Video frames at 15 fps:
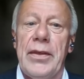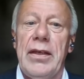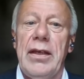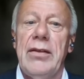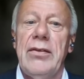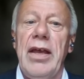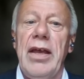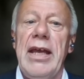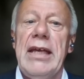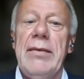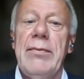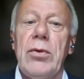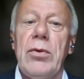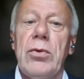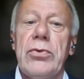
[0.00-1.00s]
Its
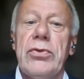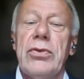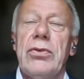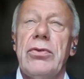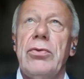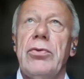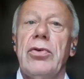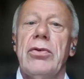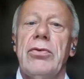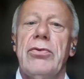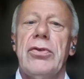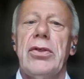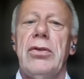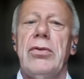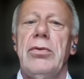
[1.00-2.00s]
aim was to
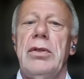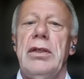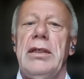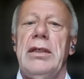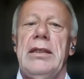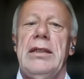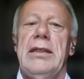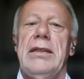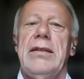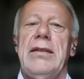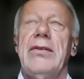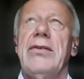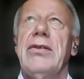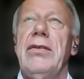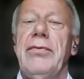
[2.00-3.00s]
control the
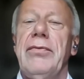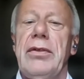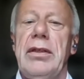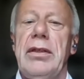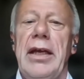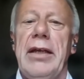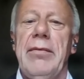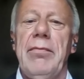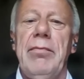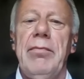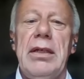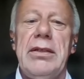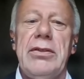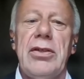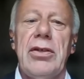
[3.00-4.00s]
civil and
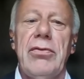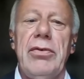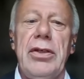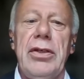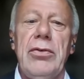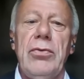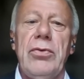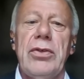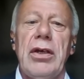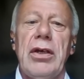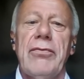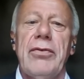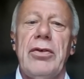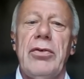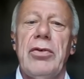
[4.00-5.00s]
military use
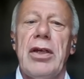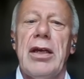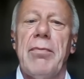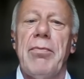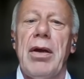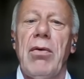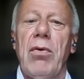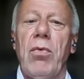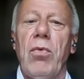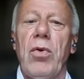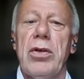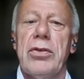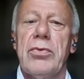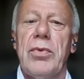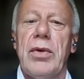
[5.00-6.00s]
of nuclear power
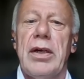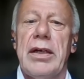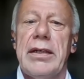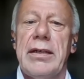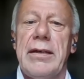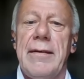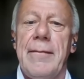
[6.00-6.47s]
worldwide.